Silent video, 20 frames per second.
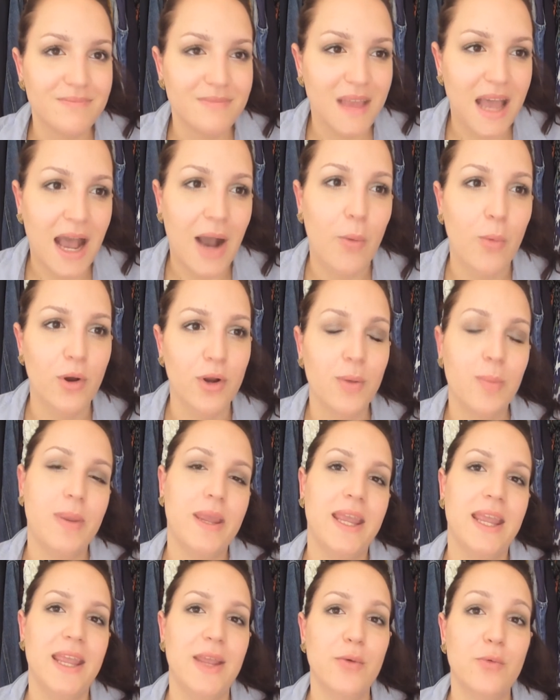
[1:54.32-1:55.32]
I want to
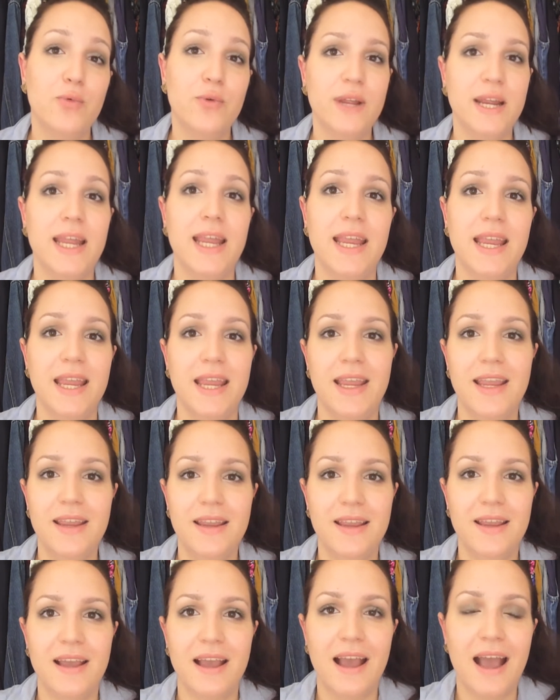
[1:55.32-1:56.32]
be really
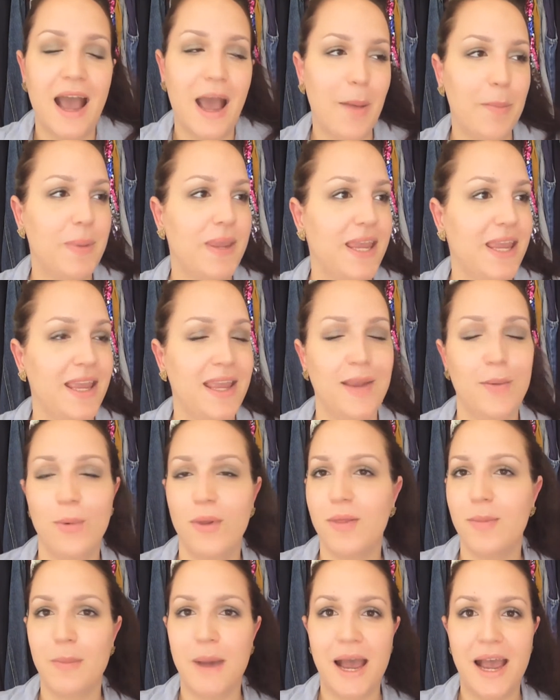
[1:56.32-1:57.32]
happy
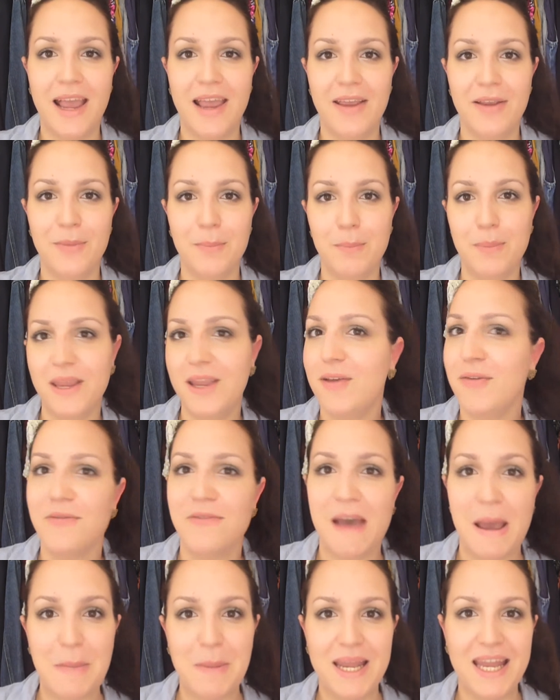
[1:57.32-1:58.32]
with my big
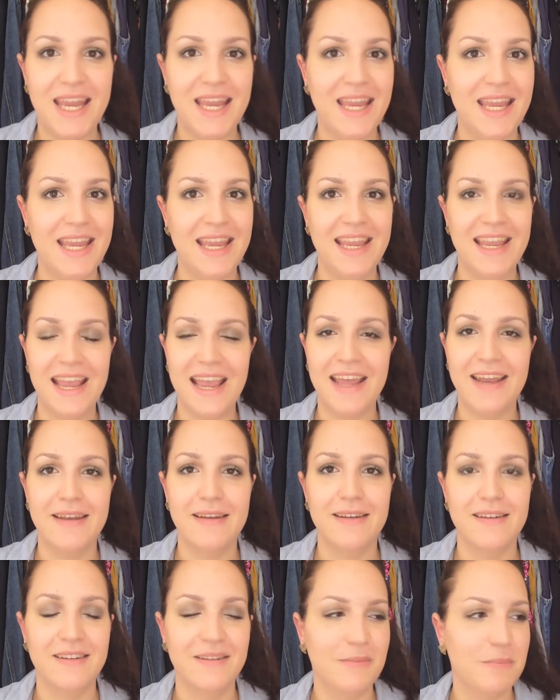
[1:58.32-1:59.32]
family
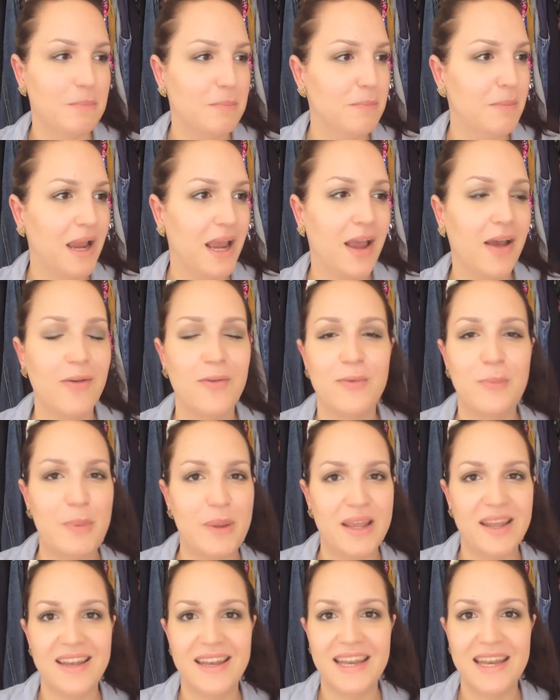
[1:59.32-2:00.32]
and my
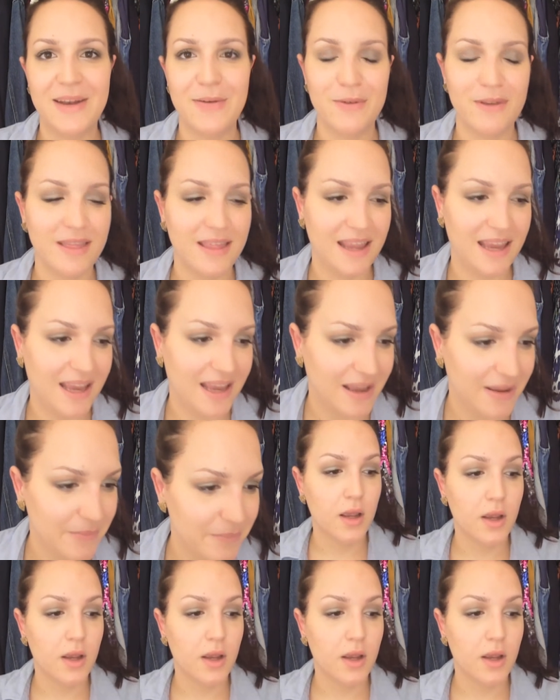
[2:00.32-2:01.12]
husband and everything.